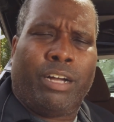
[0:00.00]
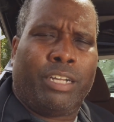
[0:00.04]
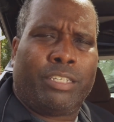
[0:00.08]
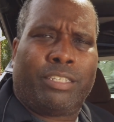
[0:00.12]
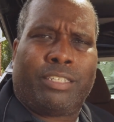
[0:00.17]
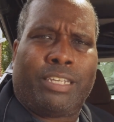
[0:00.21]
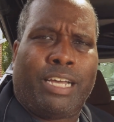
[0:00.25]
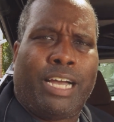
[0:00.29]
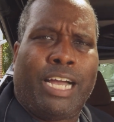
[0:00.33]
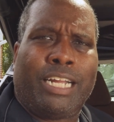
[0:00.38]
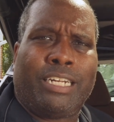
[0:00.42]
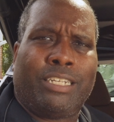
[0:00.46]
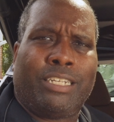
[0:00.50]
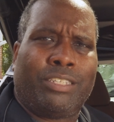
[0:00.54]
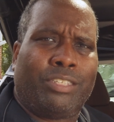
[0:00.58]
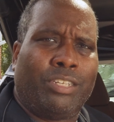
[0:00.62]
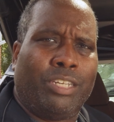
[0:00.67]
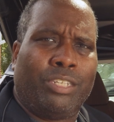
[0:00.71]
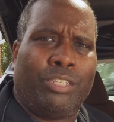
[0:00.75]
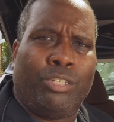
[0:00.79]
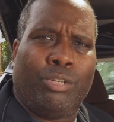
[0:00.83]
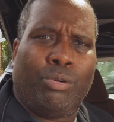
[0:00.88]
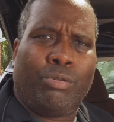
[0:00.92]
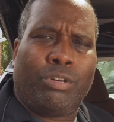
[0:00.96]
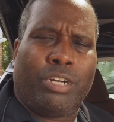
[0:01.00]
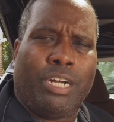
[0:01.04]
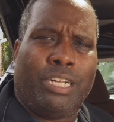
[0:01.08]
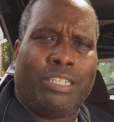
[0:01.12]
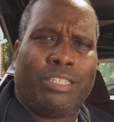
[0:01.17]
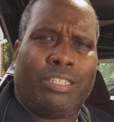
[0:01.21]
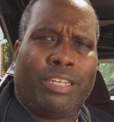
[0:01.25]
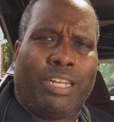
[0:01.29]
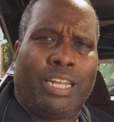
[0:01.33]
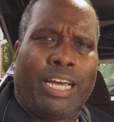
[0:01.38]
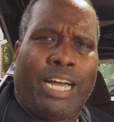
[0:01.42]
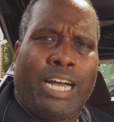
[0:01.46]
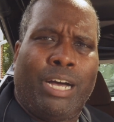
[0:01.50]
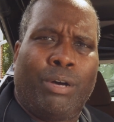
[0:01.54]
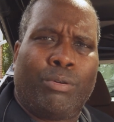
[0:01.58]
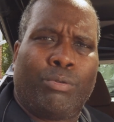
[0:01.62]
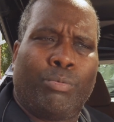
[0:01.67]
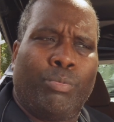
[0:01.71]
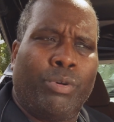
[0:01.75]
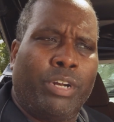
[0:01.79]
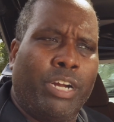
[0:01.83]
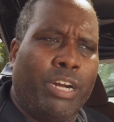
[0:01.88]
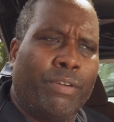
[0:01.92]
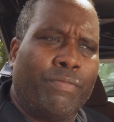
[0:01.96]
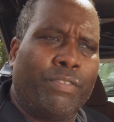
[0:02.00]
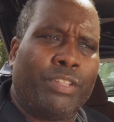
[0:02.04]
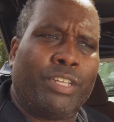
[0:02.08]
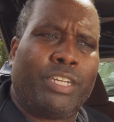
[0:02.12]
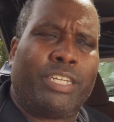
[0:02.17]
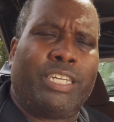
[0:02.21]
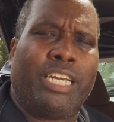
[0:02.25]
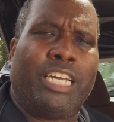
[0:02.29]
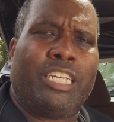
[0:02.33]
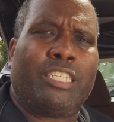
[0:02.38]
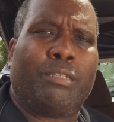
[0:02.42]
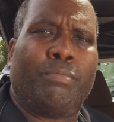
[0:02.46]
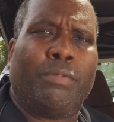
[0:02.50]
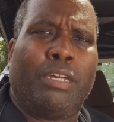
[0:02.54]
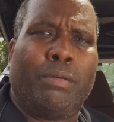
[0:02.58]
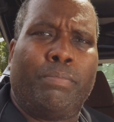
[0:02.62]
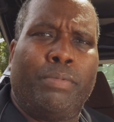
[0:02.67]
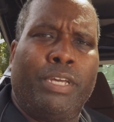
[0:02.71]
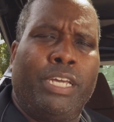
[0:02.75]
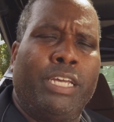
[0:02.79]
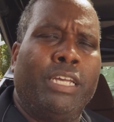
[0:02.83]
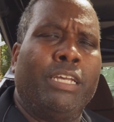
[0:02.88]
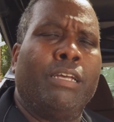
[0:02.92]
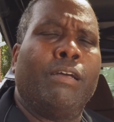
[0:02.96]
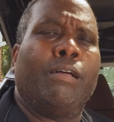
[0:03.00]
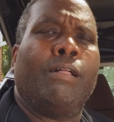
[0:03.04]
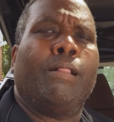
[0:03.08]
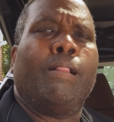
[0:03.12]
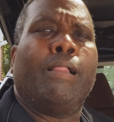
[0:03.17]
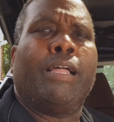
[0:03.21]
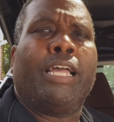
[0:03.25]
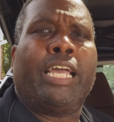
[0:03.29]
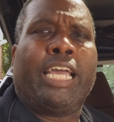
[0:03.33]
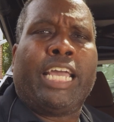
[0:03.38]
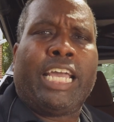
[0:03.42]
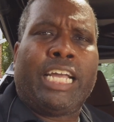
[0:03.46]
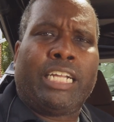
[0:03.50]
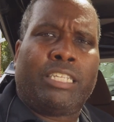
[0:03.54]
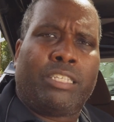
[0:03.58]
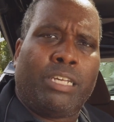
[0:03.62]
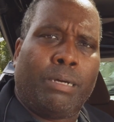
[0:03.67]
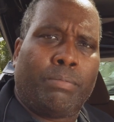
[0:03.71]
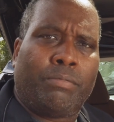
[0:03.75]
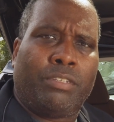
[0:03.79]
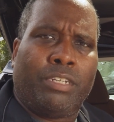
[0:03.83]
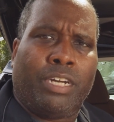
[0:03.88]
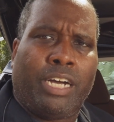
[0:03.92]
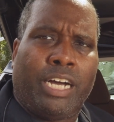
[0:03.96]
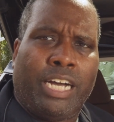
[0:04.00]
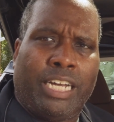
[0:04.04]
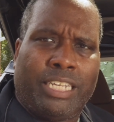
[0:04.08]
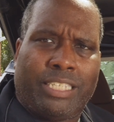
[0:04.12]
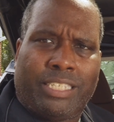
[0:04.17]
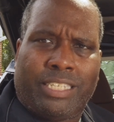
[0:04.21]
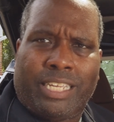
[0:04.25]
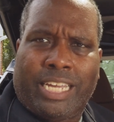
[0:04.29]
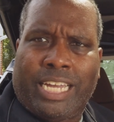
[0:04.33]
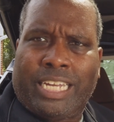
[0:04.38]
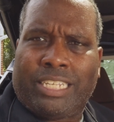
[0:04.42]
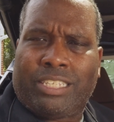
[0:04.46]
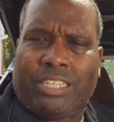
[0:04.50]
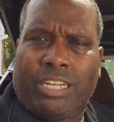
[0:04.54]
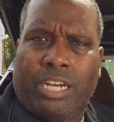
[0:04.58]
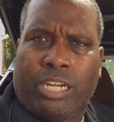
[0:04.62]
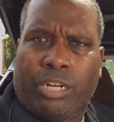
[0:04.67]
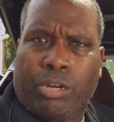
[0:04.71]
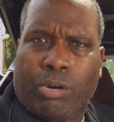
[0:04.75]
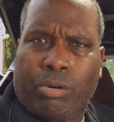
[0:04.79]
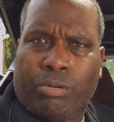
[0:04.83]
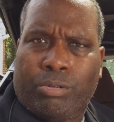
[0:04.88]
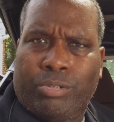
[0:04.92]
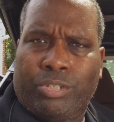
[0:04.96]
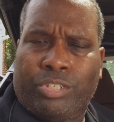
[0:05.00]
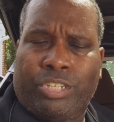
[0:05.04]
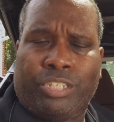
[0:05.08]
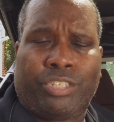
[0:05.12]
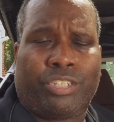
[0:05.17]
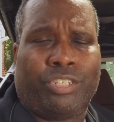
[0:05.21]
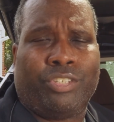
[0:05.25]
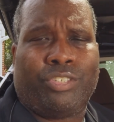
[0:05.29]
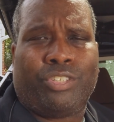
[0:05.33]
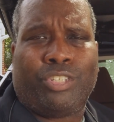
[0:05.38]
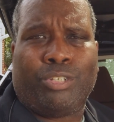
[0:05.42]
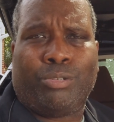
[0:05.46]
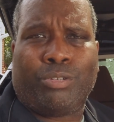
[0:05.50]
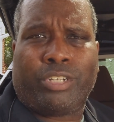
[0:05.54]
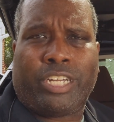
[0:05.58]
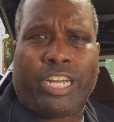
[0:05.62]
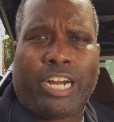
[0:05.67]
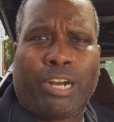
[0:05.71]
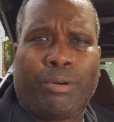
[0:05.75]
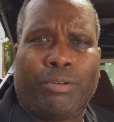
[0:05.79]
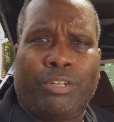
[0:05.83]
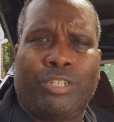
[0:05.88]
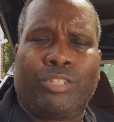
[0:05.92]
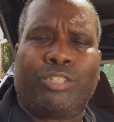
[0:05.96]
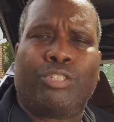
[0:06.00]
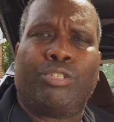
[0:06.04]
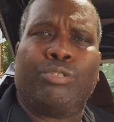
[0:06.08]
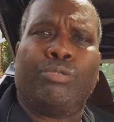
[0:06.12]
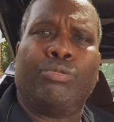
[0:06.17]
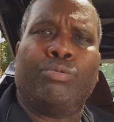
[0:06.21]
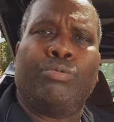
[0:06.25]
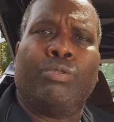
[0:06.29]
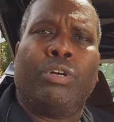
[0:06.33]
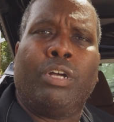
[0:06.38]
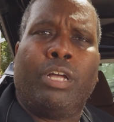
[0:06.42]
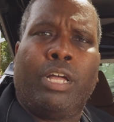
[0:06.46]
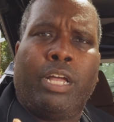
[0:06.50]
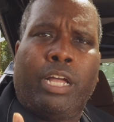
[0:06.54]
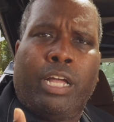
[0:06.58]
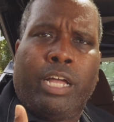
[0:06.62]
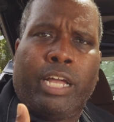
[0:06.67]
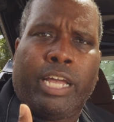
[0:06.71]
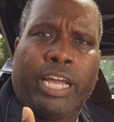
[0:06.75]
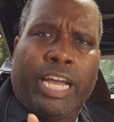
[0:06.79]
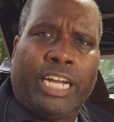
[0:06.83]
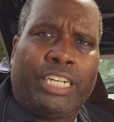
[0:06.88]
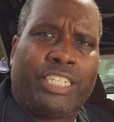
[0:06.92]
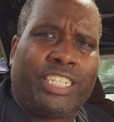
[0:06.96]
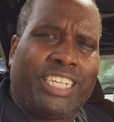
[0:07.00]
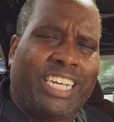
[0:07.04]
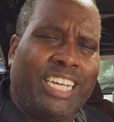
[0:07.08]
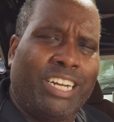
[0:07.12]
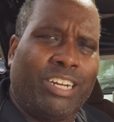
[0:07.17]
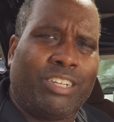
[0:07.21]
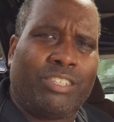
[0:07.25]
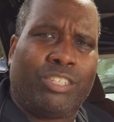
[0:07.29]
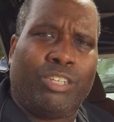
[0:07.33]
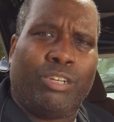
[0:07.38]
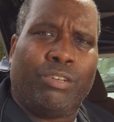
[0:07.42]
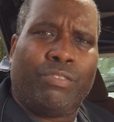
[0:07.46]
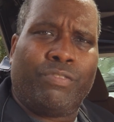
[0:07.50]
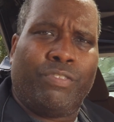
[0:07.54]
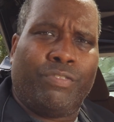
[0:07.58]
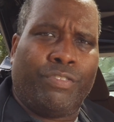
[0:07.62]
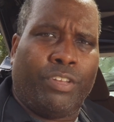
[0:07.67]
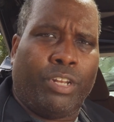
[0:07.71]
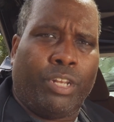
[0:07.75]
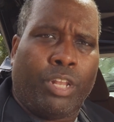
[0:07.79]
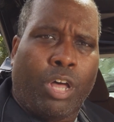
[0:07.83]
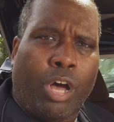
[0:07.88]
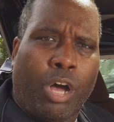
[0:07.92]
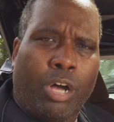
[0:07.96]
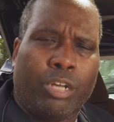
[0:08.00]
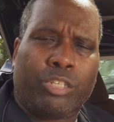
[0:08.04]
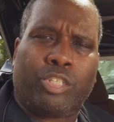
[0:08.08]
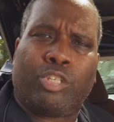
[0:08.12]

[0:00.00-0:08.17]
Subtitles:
sign that says no guns allowed, whatever the case may be, it's up to us as gun owners, as concealed carriers, to educate ourselves on the law.